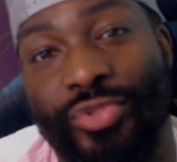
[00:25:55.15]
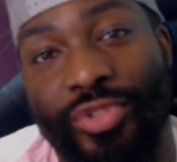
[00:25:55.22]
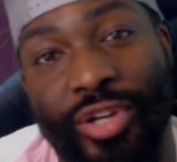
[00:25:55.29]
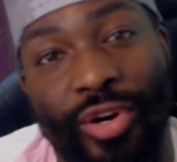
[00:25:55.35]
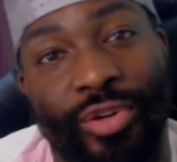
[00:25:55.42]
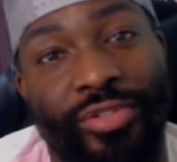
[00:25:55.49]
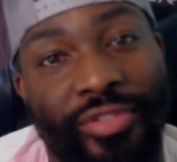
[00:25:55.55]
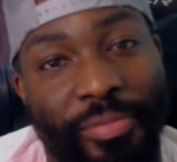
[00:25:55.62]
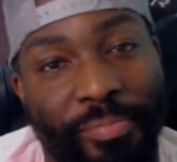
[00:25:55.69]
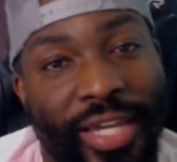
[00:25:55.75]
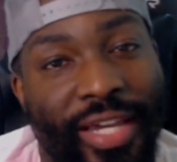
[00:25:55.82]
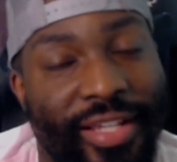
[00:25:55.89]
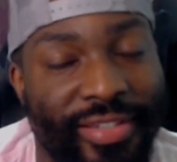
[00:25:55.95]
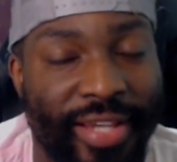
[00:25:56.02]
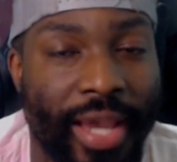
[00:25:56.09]
go to
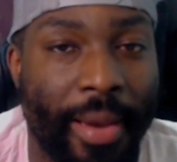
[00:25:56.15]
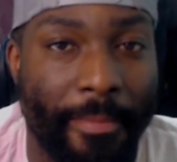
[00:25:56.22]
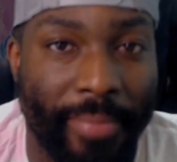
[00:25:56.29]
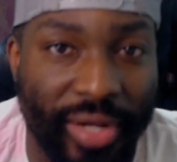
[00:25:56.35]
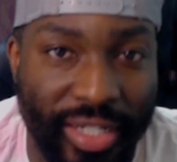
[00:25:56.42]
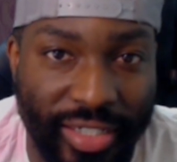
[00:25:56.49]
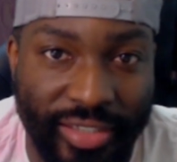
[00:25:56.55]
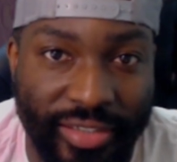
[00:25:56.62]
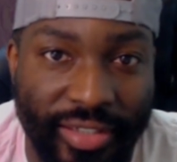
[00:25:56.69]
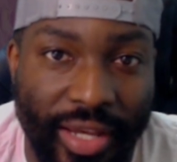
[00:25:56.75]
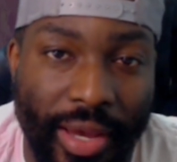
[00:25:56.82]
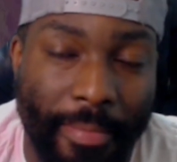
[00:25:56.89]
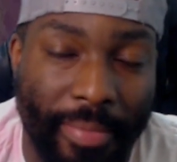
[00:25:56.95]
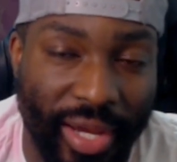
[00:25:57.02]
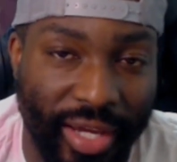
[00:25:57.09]
BedtimeBuddy's
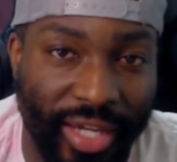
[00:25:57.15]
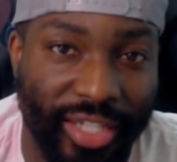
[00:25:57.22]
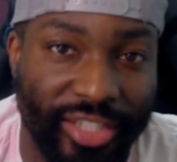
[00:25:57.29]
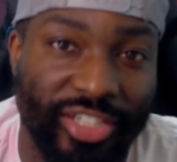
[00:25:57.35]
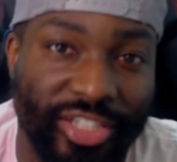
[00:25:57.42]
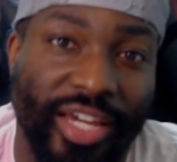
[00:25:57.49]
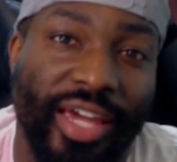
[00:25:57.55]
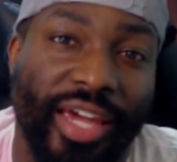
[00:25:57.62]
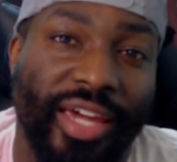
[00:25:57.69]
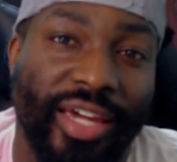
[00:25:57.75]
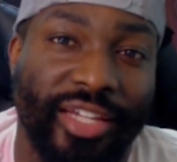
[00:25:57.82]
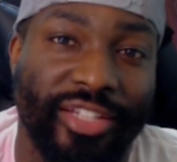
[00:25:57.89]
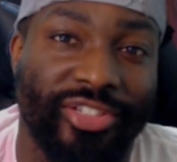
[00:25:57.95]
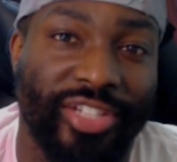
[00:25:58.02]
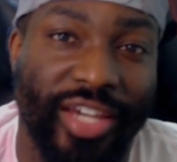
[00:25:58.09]
page
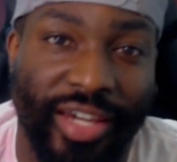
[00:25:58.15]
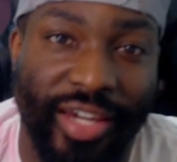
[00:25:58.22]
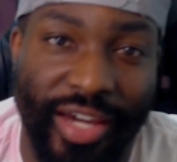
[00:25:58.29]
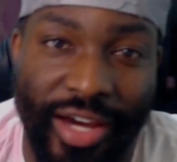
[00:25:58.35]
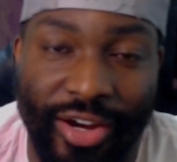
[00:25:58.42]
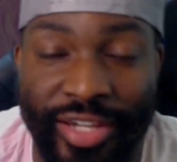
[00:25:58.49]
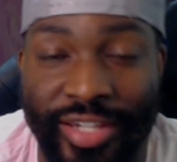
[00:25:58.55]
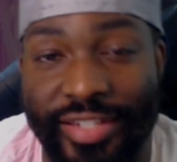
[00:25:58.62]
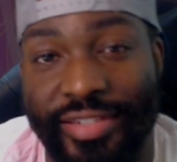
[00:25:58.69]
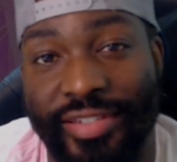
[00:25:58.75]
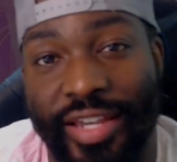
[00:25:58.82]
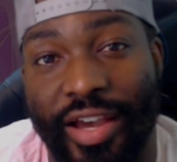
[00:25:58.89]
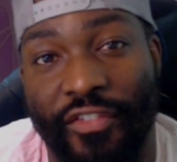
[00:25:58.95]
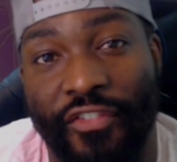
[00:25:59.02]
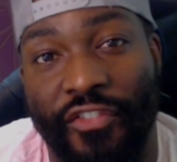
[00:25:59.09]
and check out his
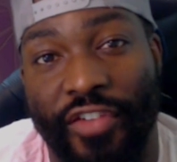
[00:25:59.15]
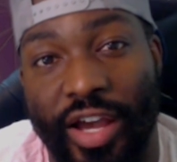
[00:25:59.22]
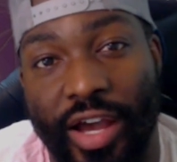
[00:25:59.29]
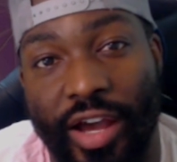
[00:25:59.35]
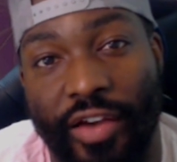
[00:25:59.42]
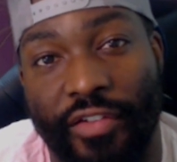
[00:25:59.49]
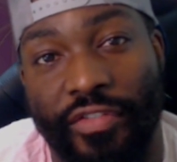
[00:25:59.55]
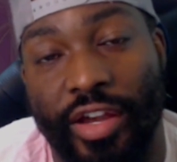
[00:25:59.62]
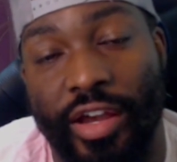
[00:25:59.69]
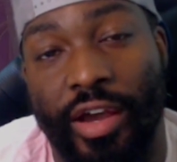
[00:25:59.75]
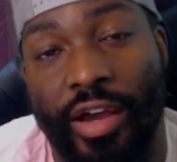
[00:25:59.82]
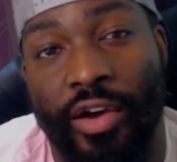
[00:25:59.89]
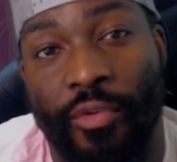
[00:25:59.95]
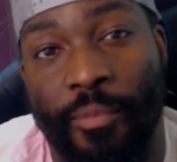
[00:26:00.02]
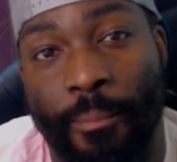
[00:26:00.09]
top 5
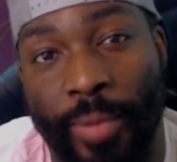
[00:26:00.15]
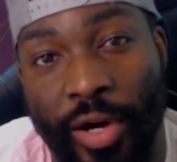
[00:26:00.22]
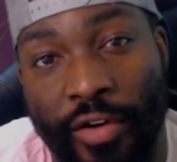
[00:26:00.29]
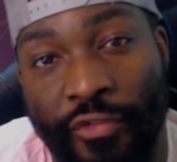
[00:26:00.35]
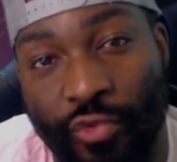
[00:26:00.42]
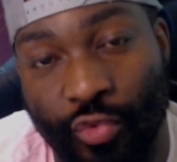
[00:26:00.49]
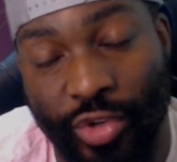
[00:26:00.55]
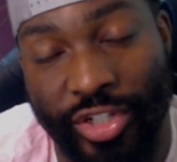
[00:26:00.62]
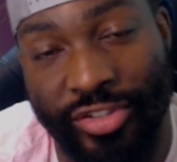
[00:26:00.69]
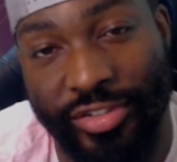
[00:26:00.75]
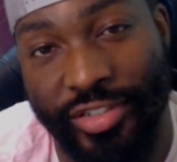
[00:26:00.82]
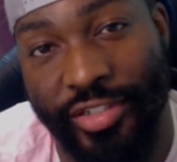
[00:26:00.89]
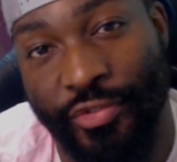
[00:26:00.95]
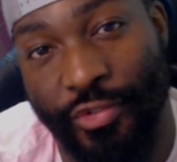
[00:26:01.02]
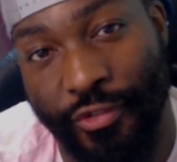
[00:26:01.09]
buff wish
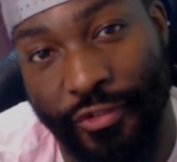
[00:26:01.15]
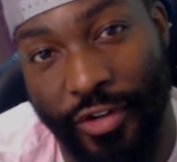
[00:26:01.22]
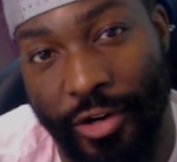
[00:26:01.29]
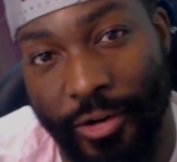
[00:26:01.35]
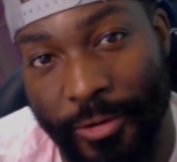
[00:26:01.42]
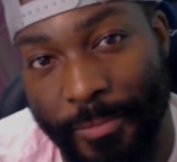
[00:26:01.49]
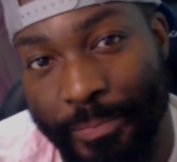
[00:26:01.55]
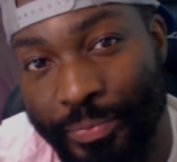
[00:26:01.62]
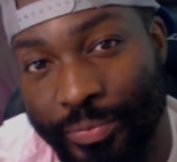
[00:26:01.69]
list for Falke.